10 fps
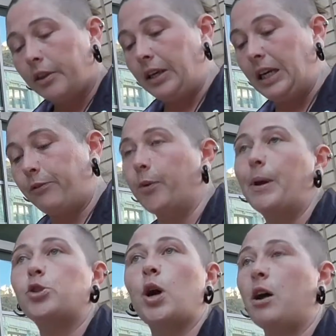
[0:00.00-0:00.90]
the need for
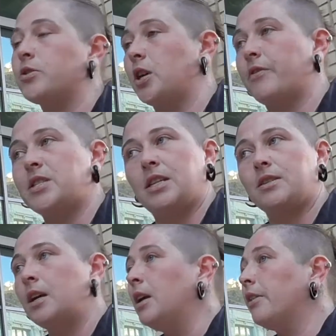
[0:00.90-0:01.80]
mental health
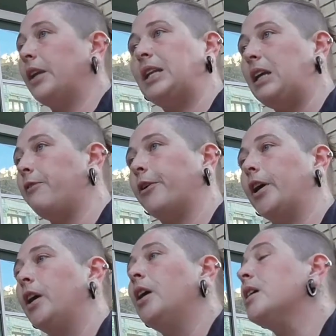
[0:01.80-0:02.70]
services, the need
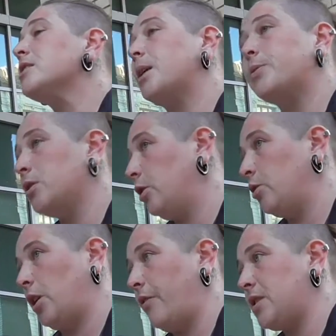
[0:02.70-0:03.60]
for substance
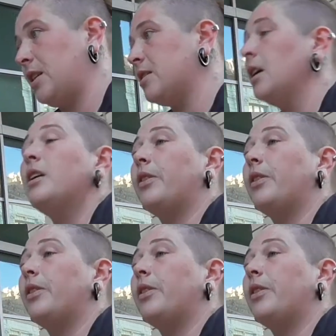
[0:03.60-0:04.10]
use services,